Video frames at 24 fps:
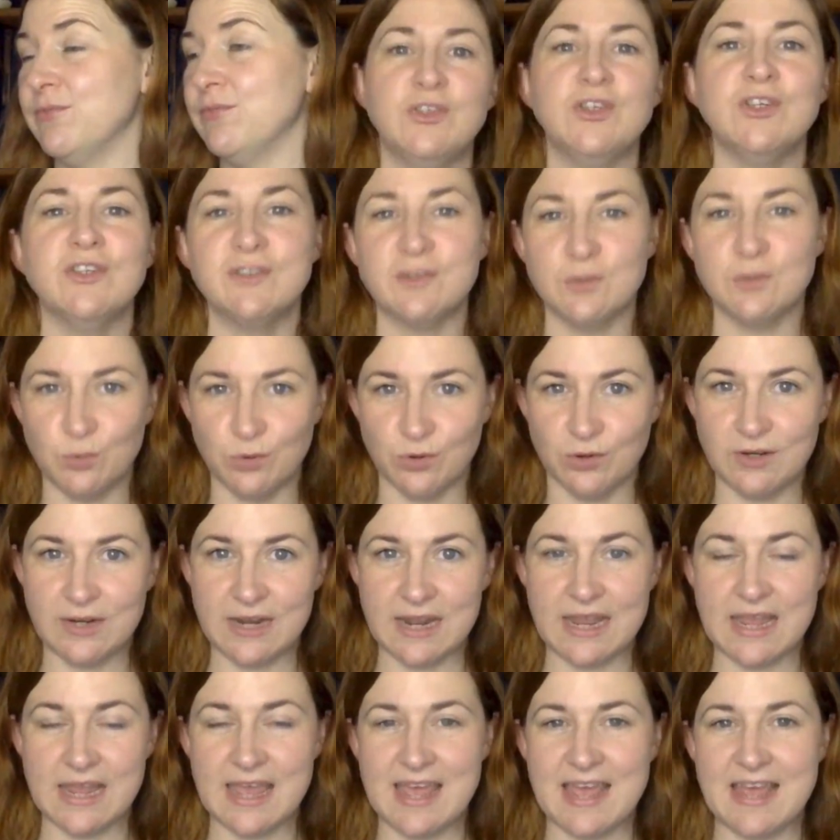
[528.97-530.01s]
Just a
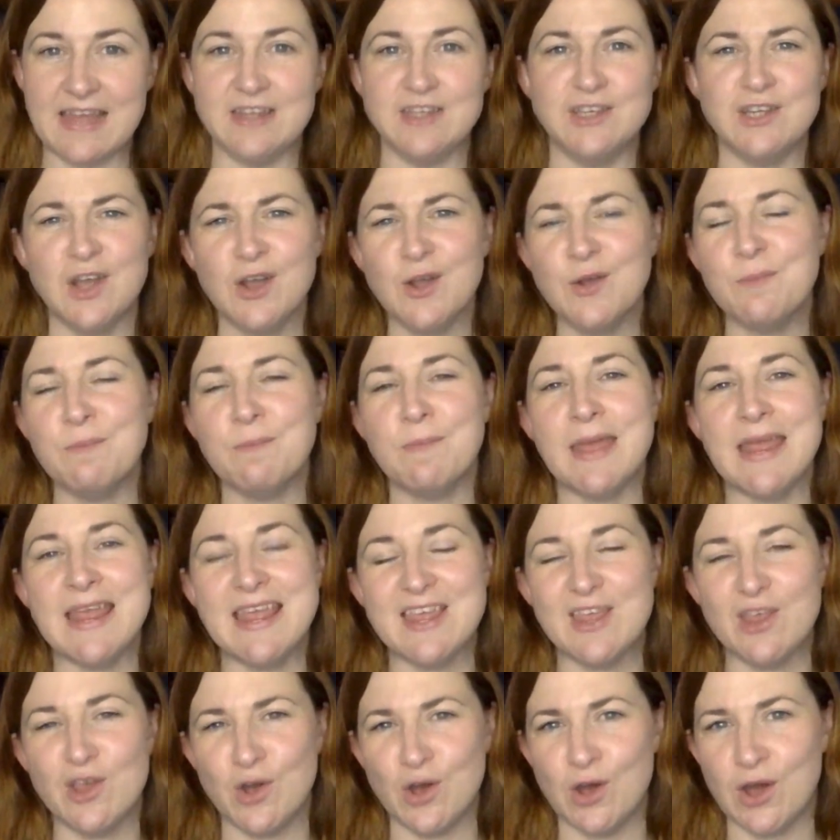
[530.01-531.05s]
warning here, don't
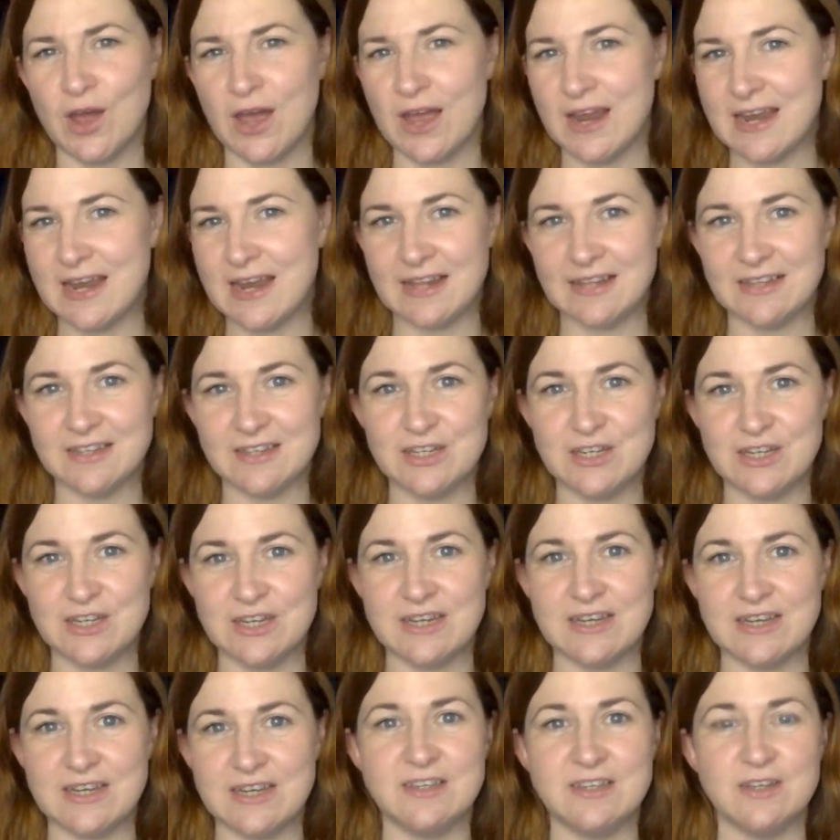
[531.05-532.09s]
make your
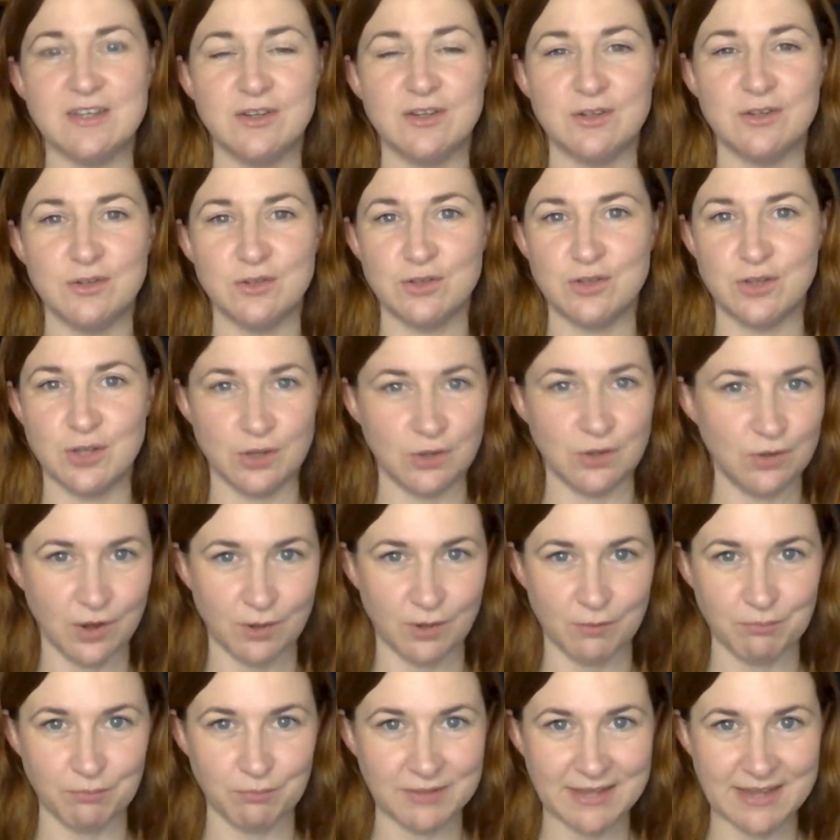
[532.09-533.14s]
analogies too
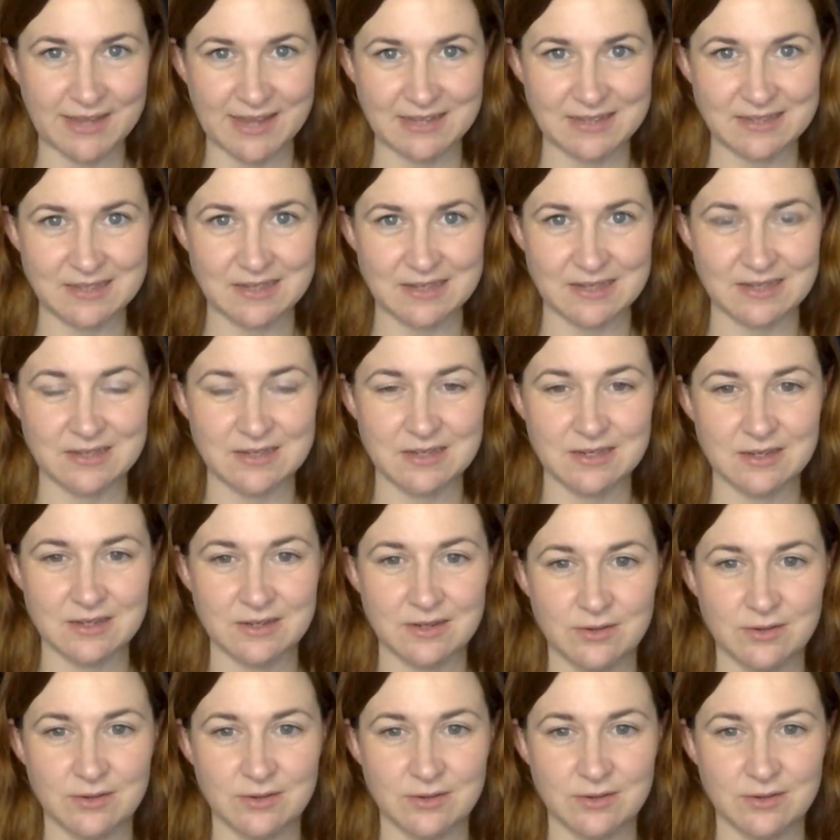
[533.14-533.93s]
complicated.